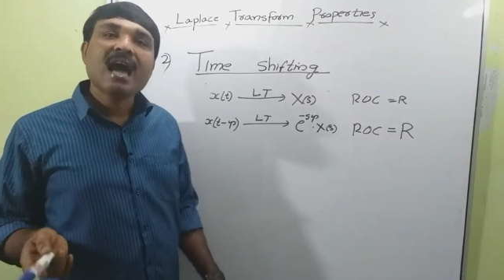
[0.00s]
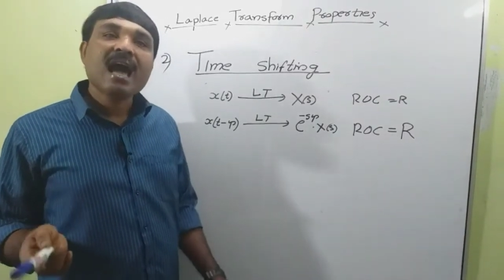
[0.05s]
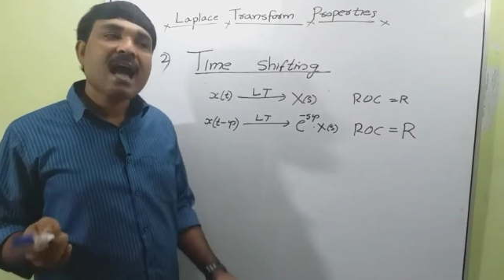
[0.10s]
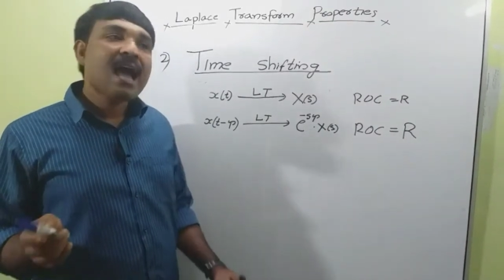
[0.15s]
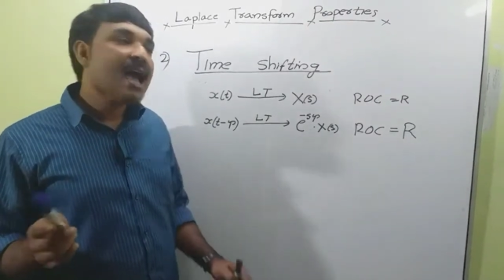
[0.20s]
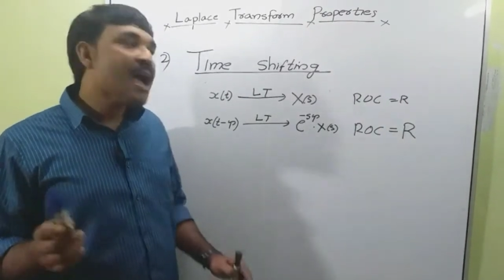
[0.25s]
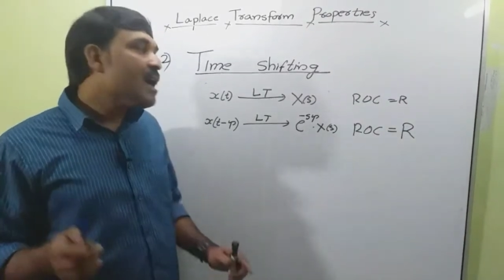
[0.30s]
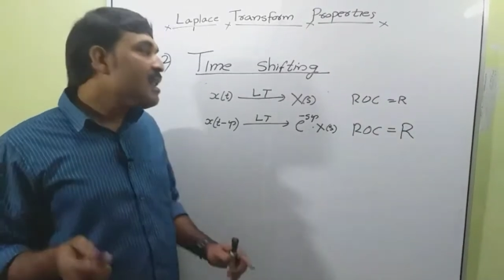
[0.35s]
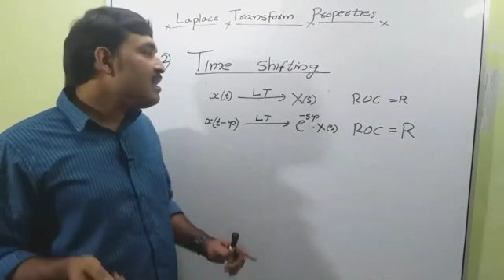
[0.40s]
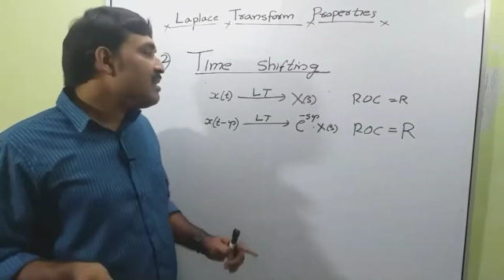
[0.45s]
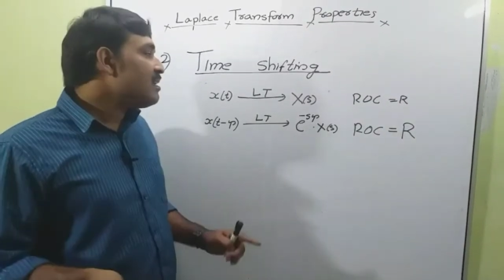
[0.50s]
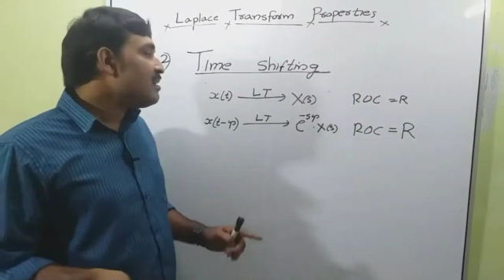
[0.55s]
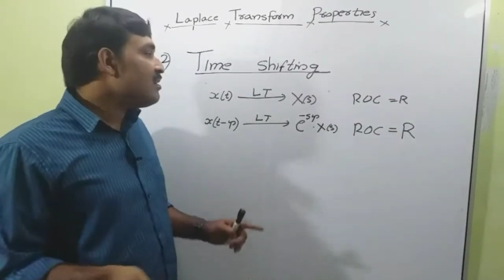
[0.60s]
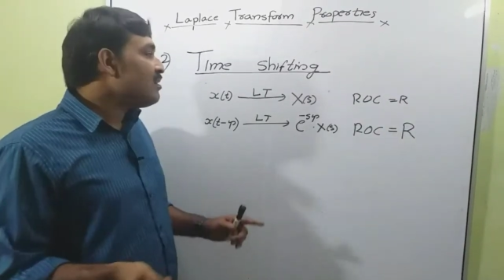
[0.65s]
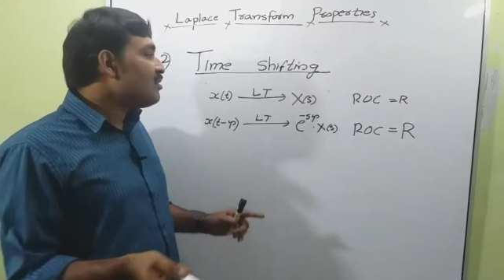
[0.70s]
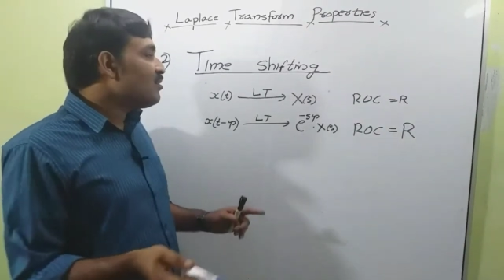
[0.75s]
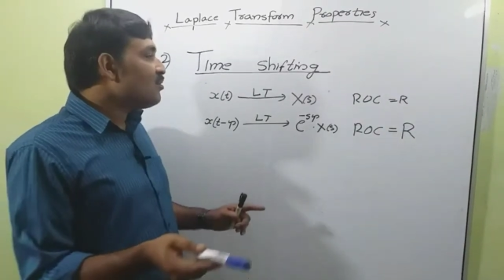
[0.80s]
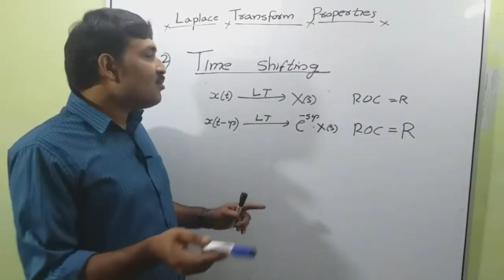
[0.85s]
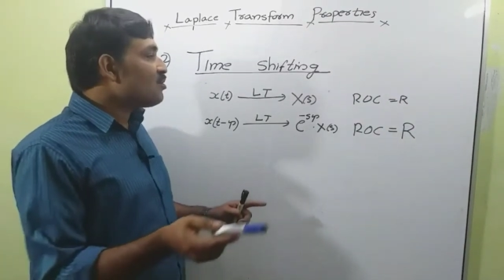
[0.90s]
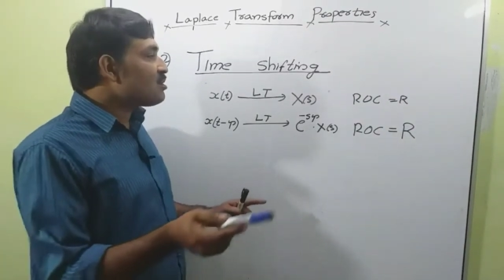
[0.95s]
and
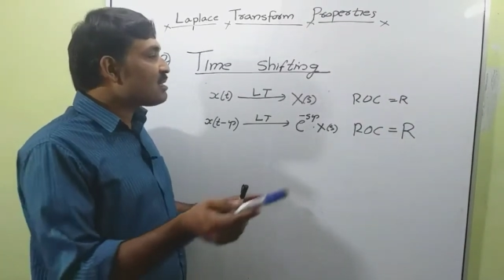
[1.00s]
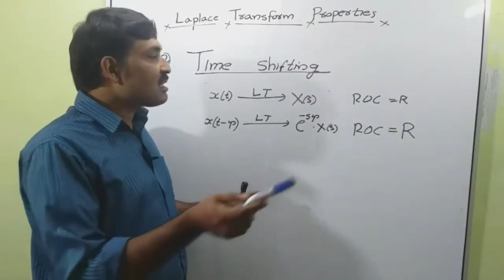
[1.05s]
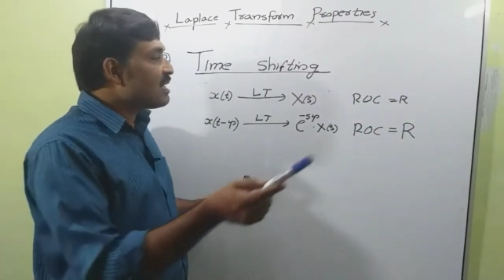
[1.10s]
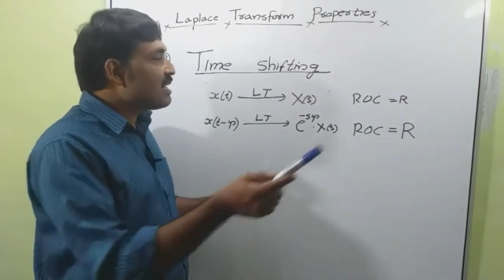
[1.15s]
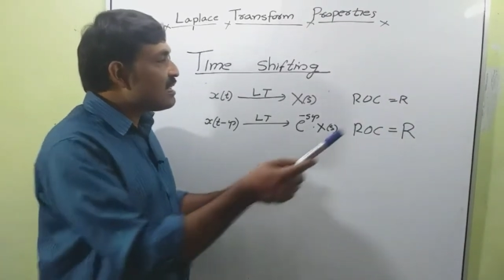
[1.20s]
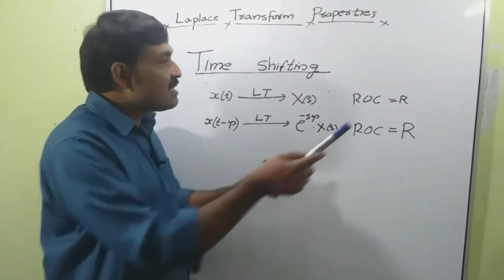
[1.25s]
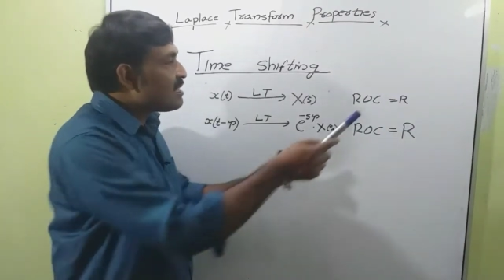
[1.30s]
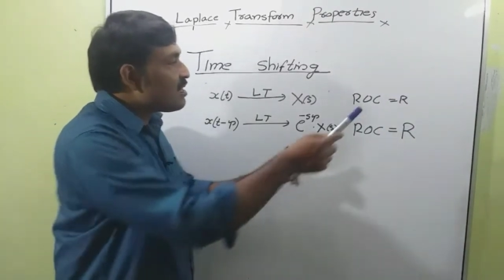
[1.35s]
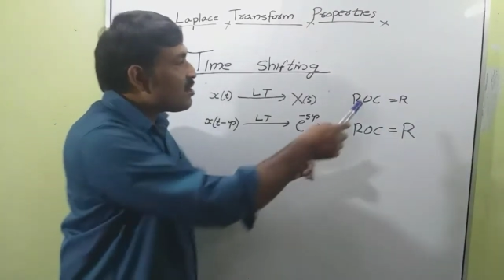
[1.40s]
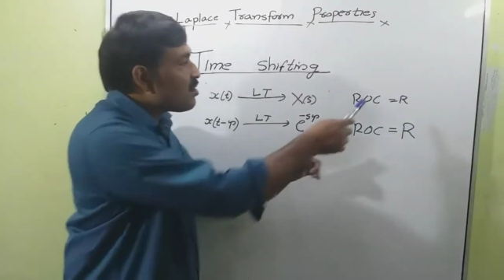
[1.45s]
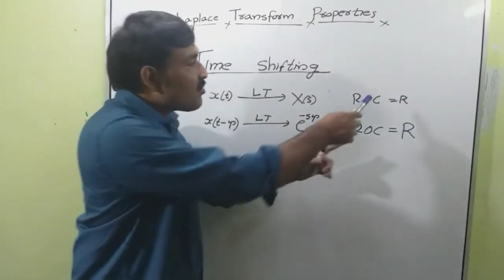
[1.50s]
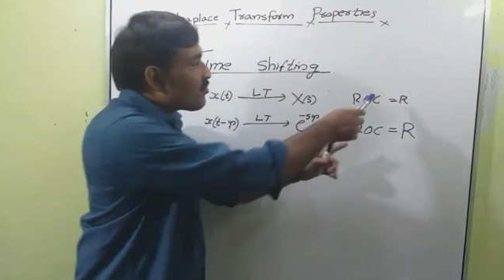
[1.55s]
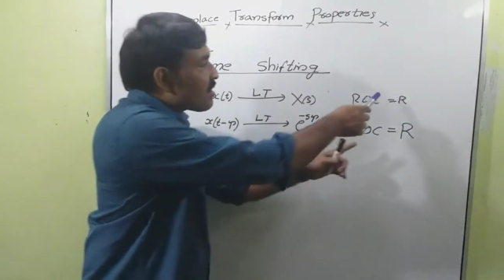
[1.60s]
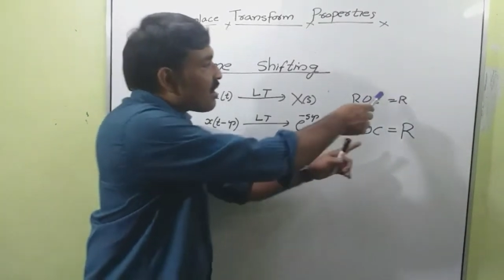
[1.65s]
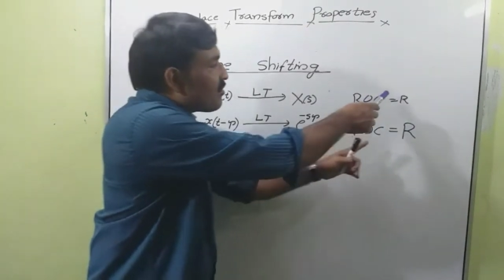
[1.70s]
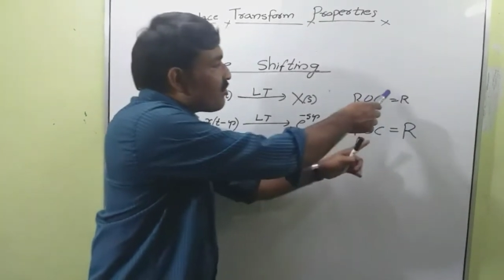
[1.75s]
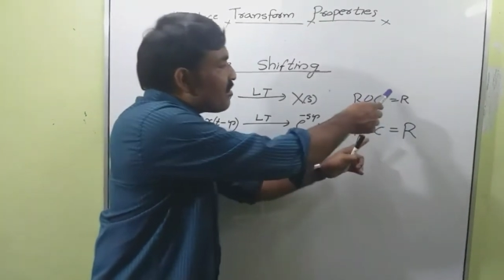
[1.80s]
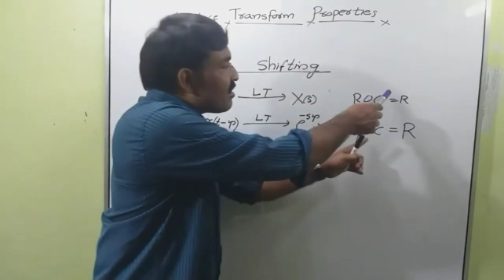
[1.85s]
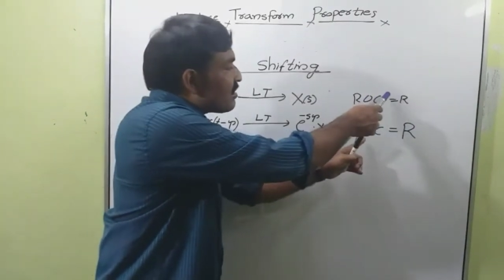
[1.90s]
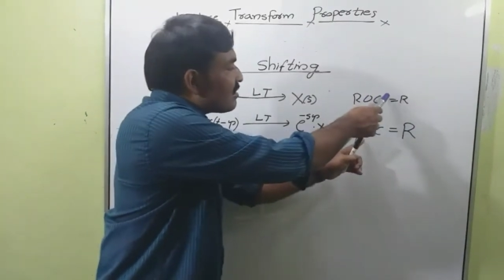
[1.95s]
whose region of
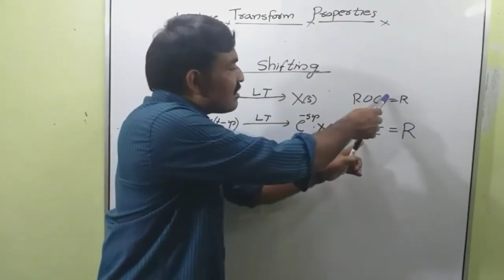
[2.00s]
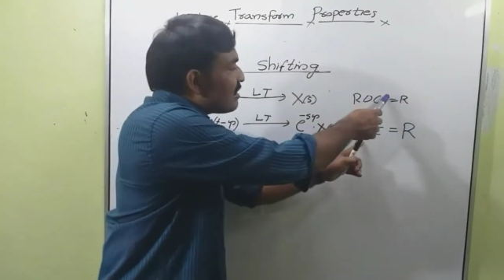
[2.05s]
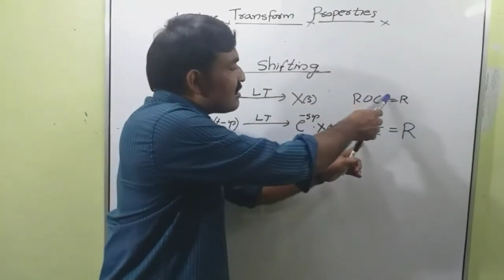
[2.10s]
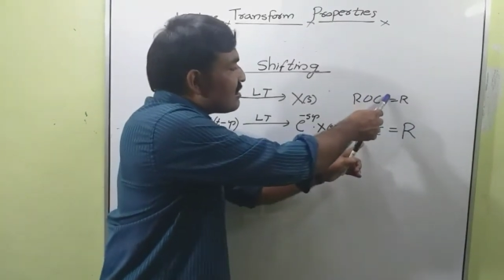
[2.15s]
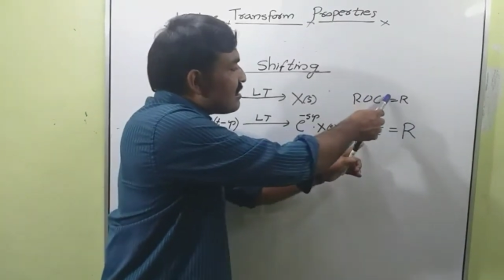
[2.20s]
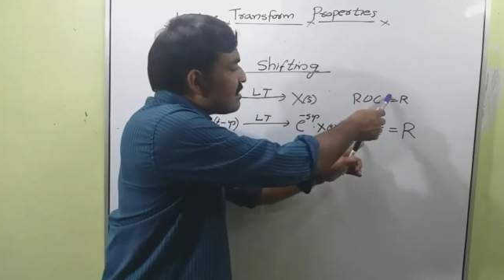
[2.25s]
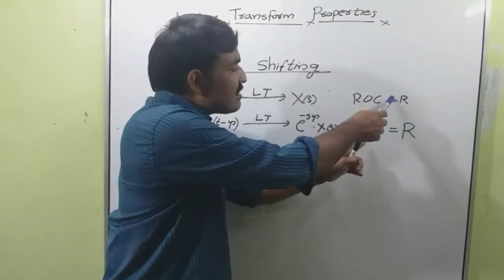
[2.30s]
convergence